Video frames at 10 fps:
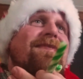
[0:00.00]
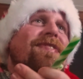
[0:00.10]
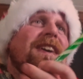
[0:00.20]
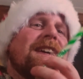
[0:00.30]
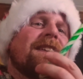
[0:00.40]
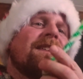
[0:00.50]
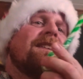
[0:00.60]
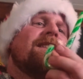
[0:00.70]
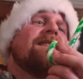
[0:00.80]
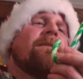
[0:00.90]
mm-hmm. thing.
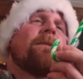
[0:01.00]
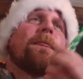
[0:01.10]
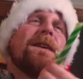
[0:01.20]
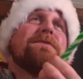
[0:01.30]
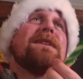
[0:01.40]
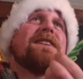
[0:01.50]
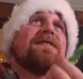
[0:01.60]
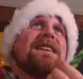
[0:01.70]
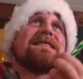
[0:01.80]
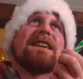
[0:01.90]
This one actually
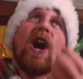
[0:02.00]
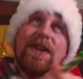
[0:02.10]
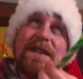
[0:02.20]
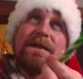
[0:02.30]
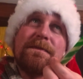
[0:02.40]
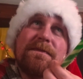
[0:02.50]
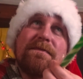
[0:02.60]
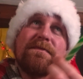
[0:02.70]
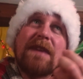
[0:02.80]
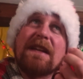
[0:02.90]
tastes like onion,
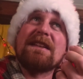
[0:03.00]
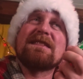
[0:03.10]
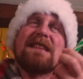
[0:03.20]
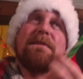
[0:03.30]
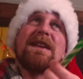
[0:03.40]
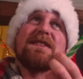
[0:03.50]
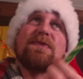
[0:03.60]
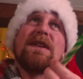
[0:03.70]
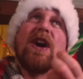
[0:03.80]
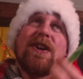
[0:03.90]
like a semi
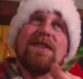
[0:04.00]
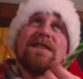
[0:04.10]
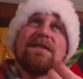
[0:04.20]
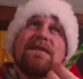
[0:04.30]
sweet onion.